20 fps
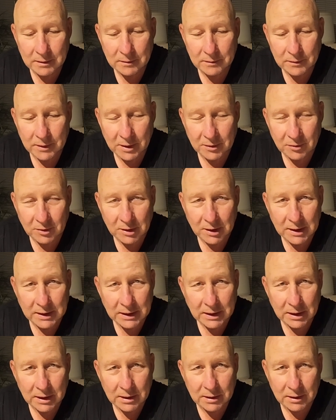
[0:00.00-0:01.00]
there's a
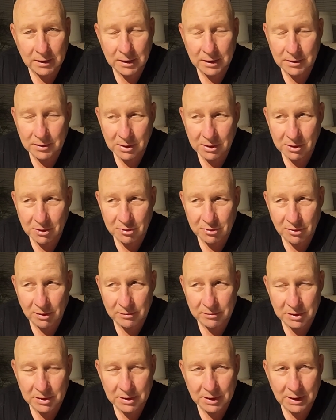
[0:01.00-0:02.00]
link in the
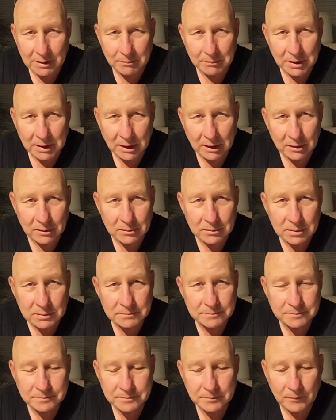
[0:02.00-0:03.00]
description down below,
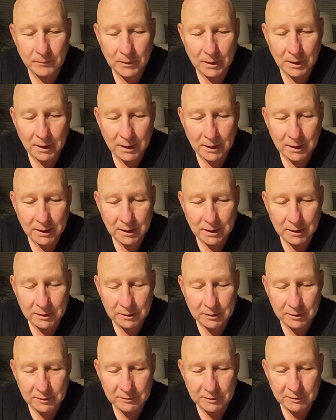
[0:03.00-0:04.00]

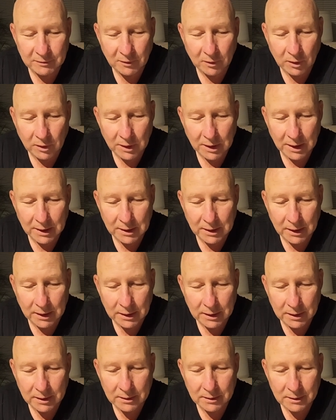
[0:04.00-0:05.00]
and if you follow that
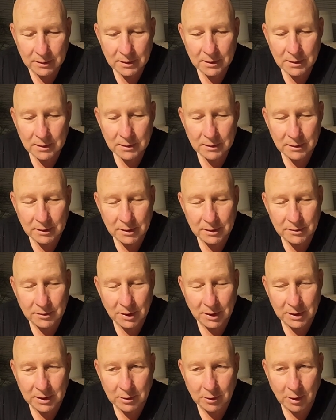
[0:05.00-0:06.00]
link, it'll
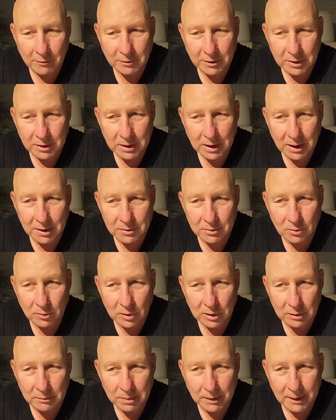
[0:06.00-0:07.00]
take you over to the
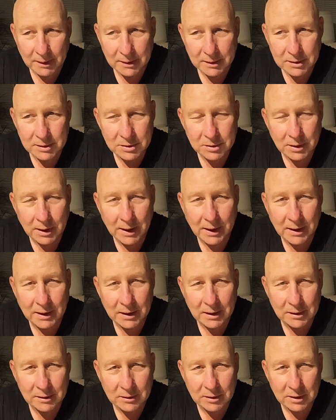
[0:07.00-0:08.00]
KACTOILY page.
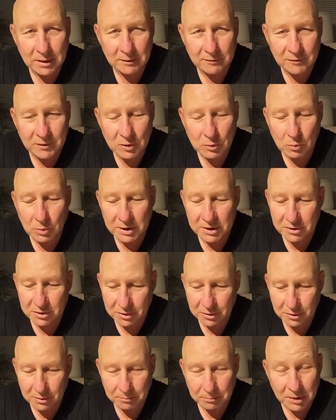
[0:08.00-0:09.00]
And if you
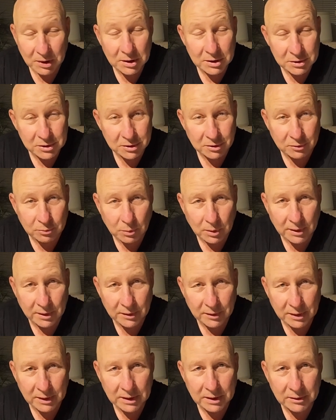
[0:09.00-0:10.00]
wish to purchase one
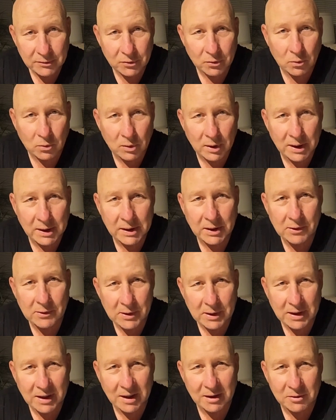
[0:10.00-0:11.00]
of these or any of
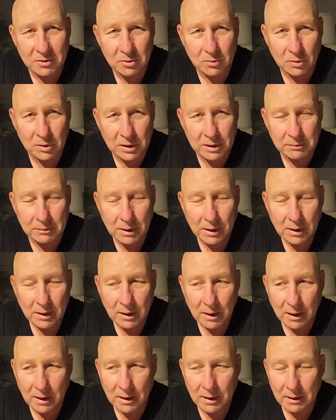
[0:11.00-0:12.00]
the KACTOILY
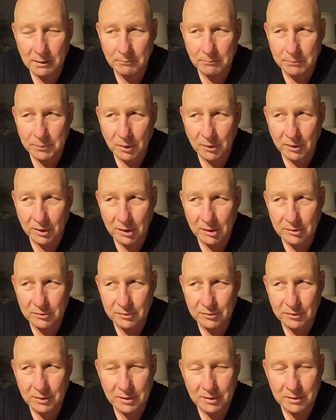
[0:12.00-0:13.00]

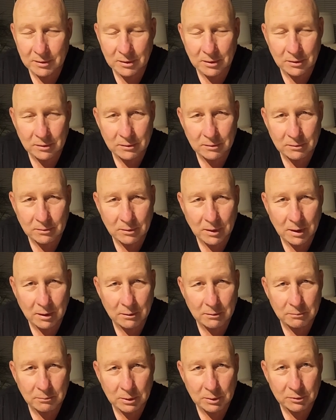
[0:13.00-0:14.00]
products that
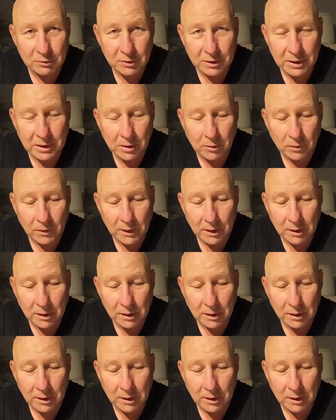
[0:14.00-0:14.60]
you will see on